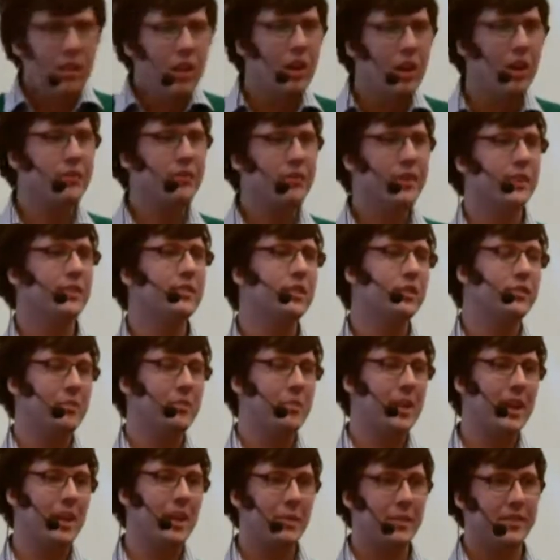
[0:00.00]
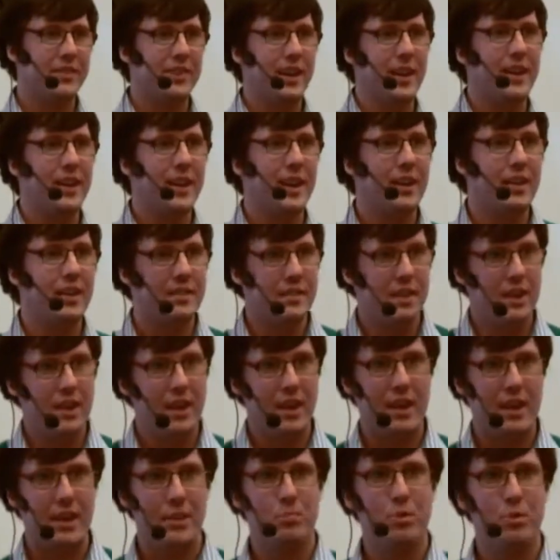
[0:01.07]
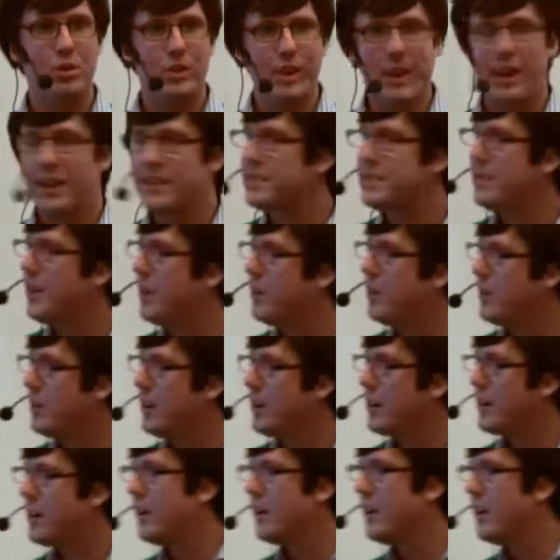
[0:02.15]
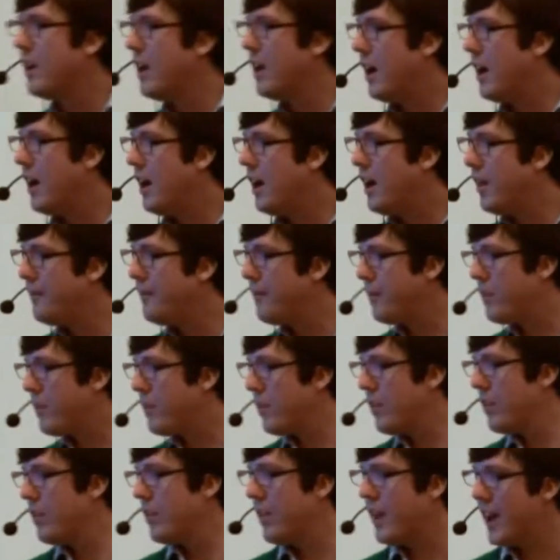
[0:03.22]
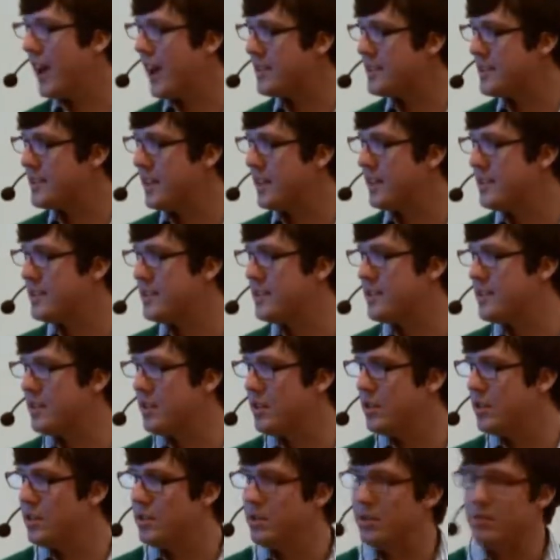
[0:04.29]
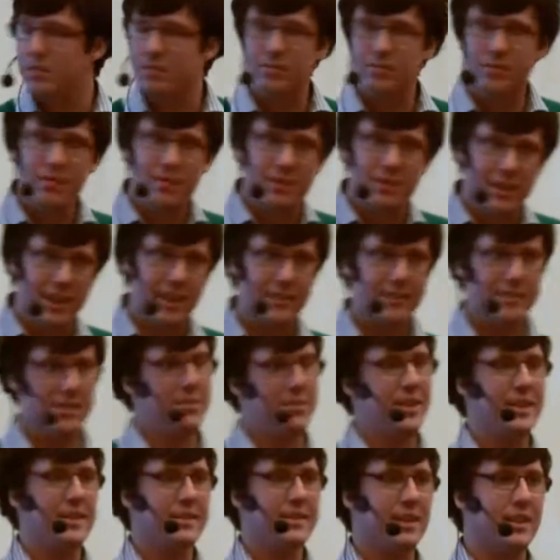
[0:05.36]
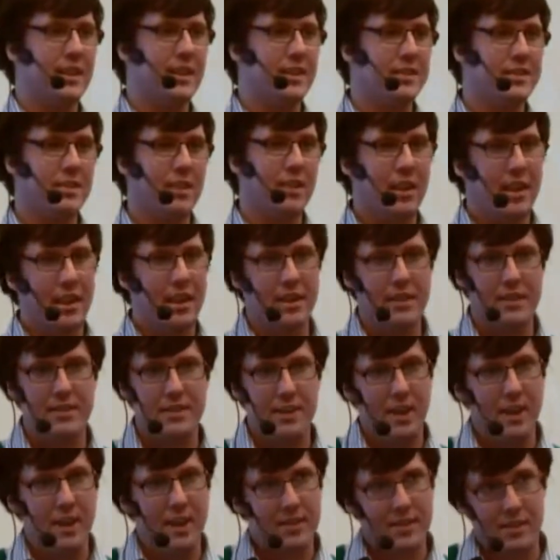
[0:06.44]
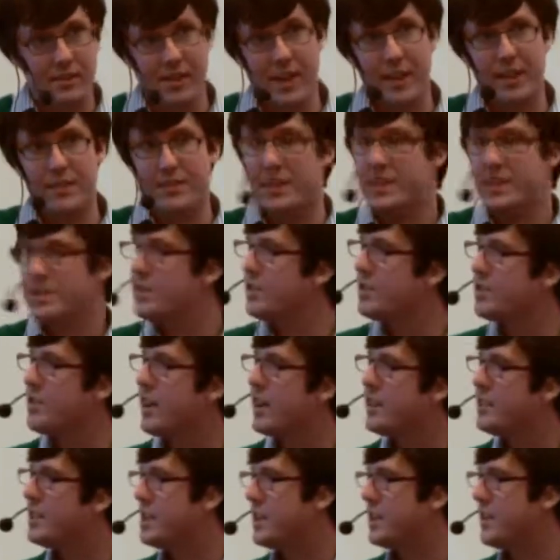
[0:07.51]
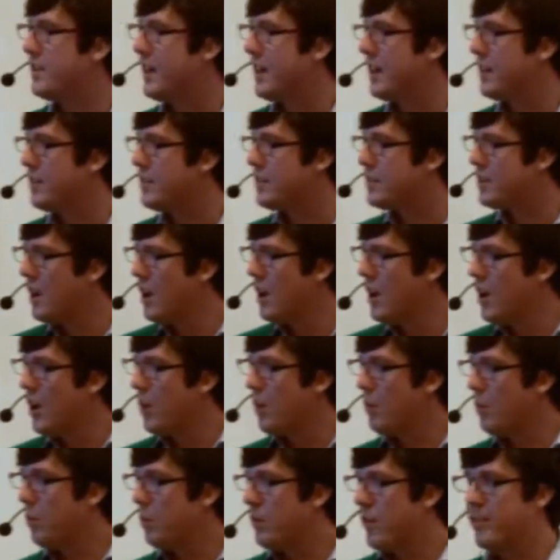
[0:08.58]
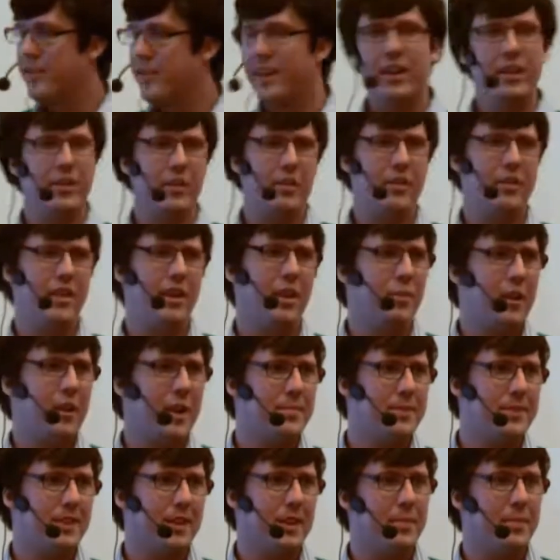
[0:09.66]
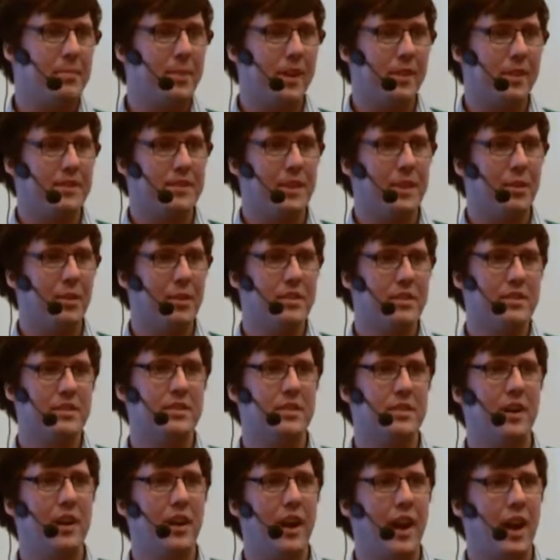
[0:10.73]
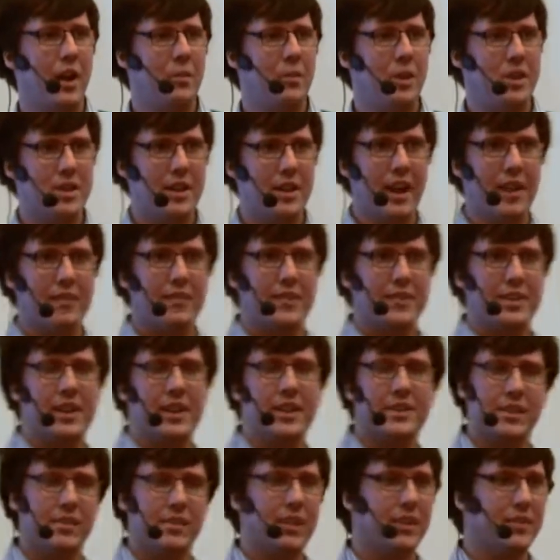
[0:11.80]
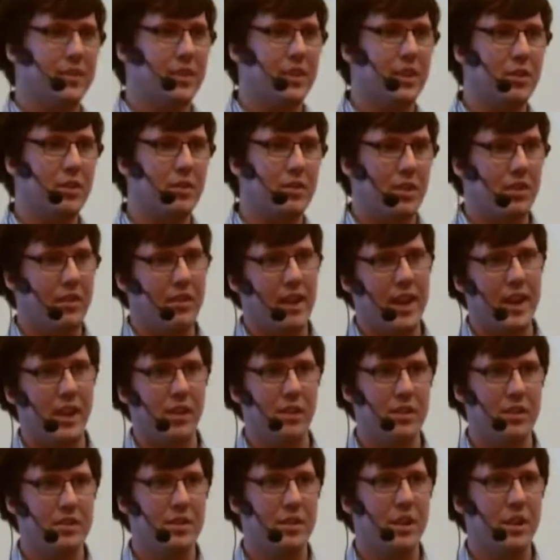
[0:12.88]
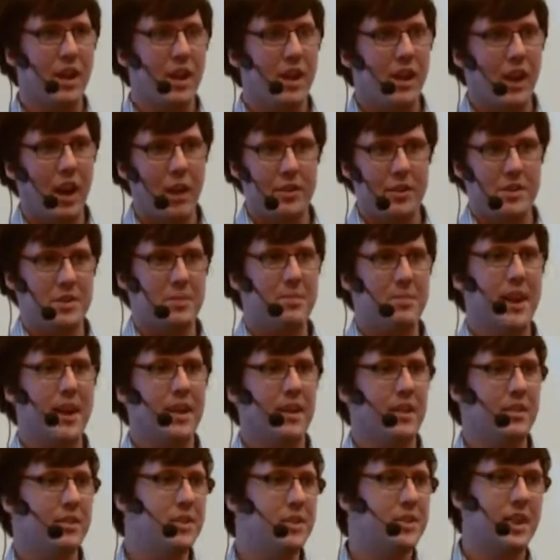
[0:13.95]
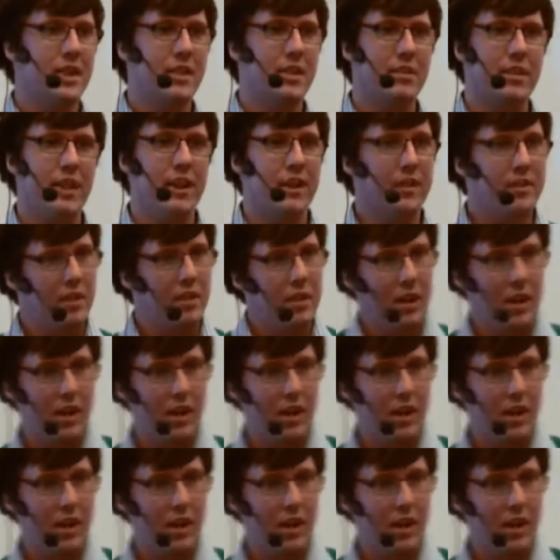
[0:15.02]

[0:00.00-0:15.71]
hopefully you're all familiar with CNN as a broadcast network. They asked us to deliver some insight and some kind of digital strategy around the value of their website, because they wanted to know how much advertising revenue that they could go and demand and generate,